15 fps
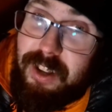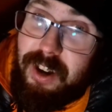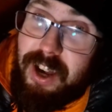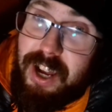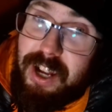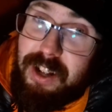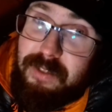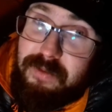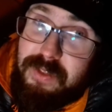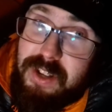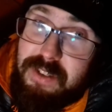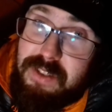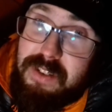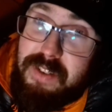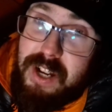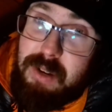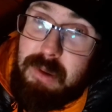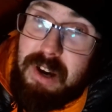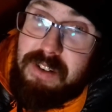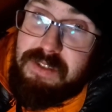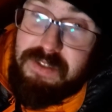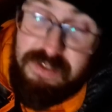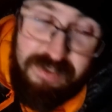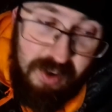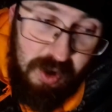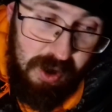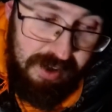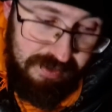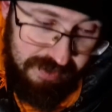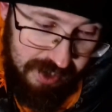like if they've had about
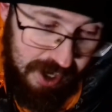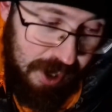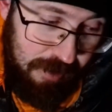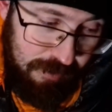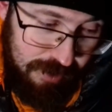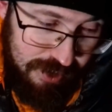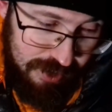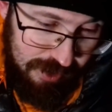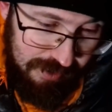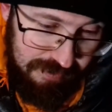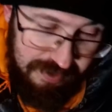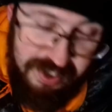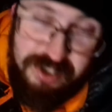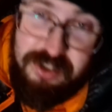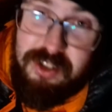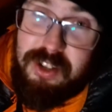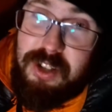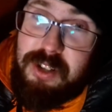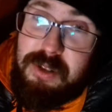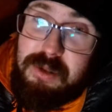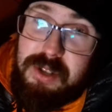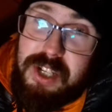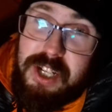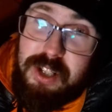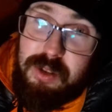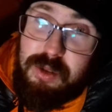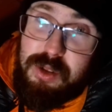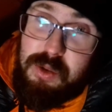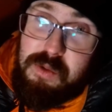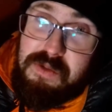five curries like Vindaloo's, it
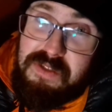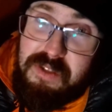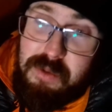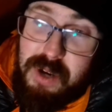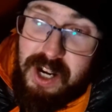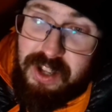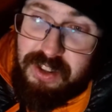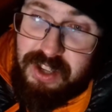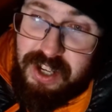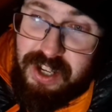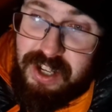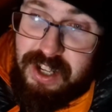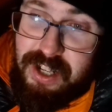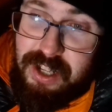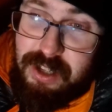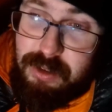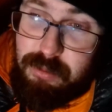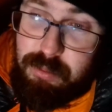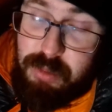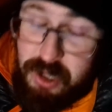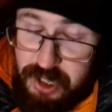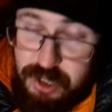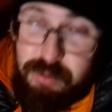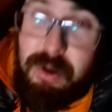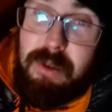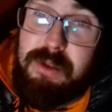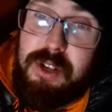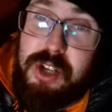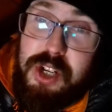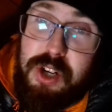looks awful out there. But it
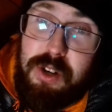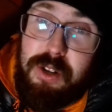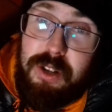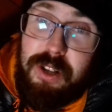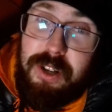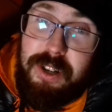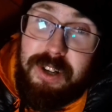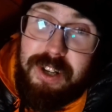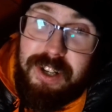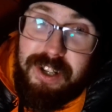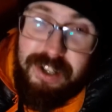smells of chocolate.